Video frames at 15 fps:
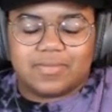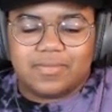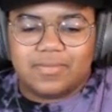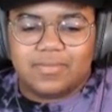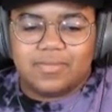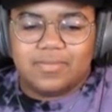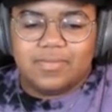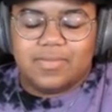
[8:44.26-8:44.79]

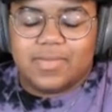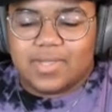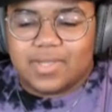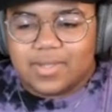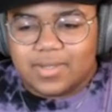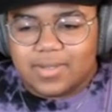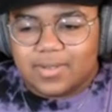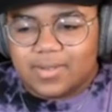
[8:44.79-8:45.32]

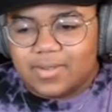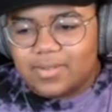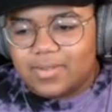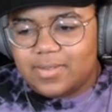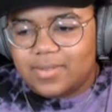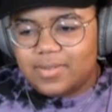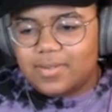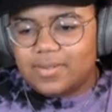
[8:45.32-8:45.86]

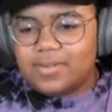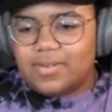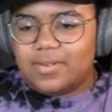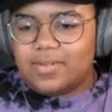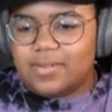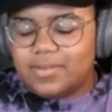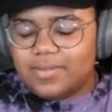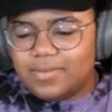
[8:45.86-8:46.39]

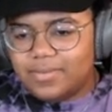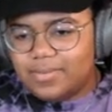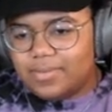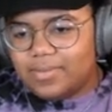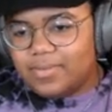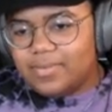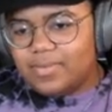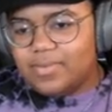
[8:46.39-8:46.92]

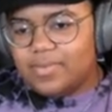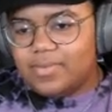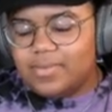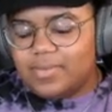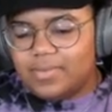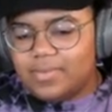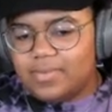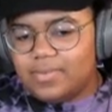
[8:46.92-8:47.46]

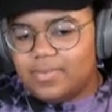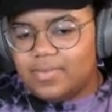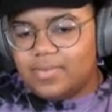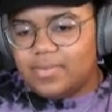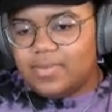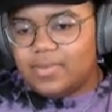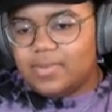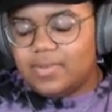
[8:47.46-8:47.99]

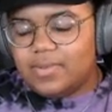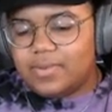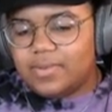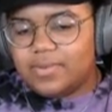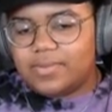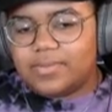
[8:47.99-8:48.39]
[no speech]